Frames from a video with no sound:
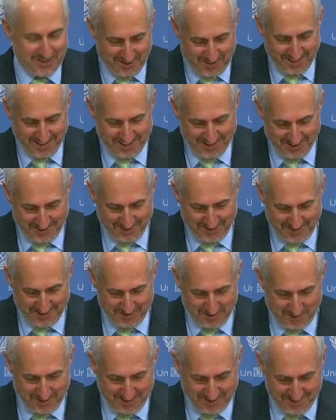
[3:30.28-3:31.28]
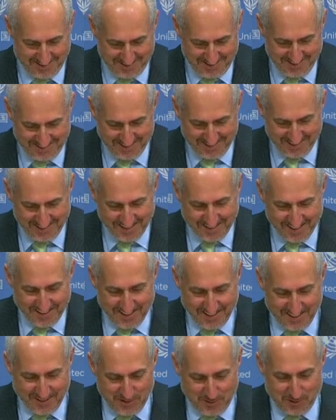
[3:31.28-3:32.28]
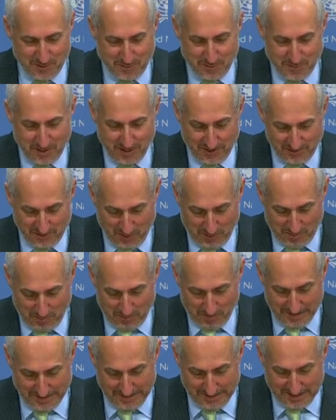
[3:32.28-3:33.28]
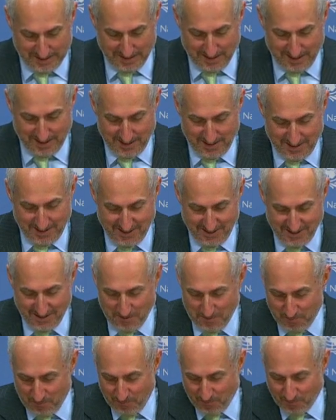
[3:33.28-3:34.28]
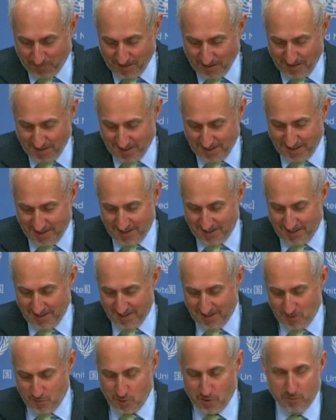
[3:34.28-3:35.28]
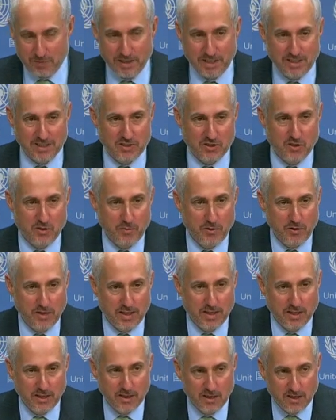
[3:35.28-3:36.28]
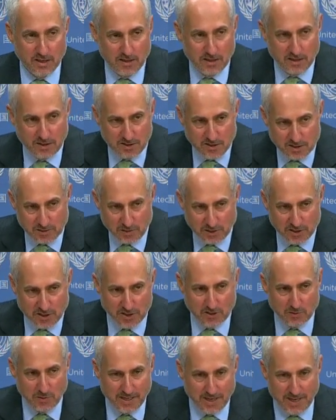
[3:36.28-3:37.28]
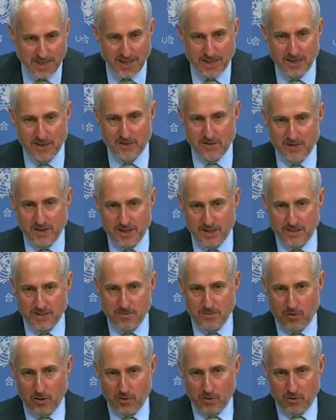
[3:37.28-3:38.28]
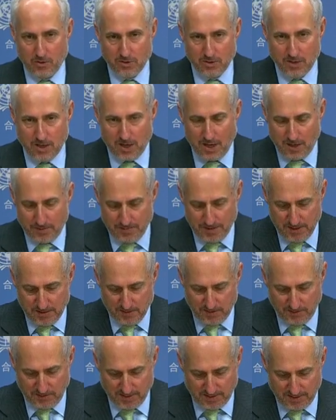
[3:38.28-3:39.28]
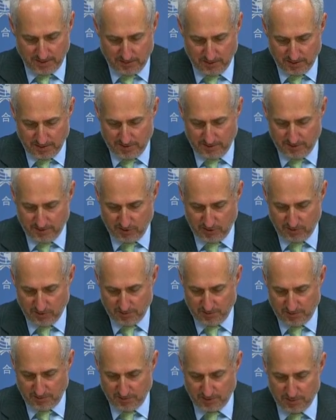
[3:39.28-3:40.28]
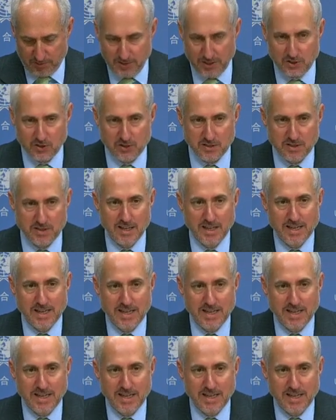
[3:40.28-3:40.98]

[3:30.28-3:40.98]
sure it is. Okay, all right, well. You can file your complaint. Um, and we'll be distributing, uh, as much as we can, advance embargoed copies of the Secretary General's various speeches